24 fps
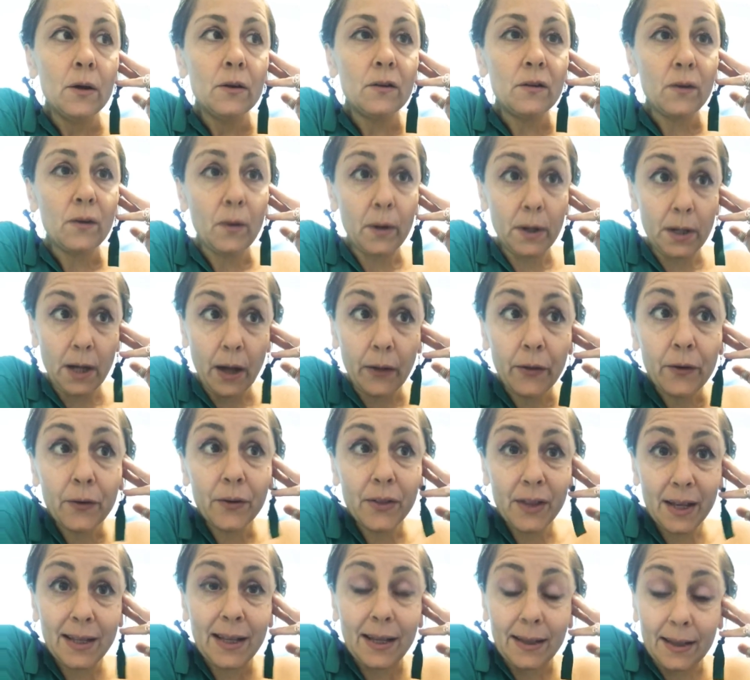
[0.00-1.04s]
So another
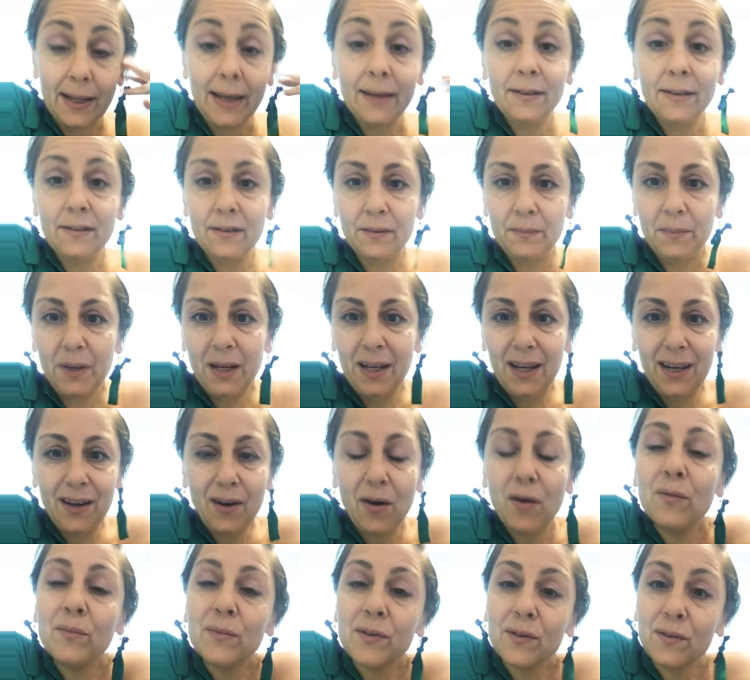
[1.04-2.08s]
thing that led to me
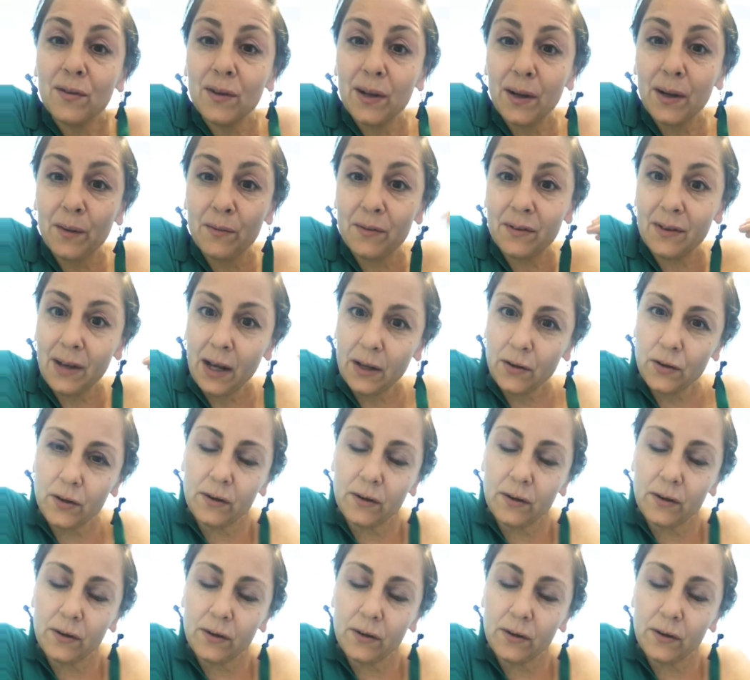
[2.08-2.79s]
homeschooling was not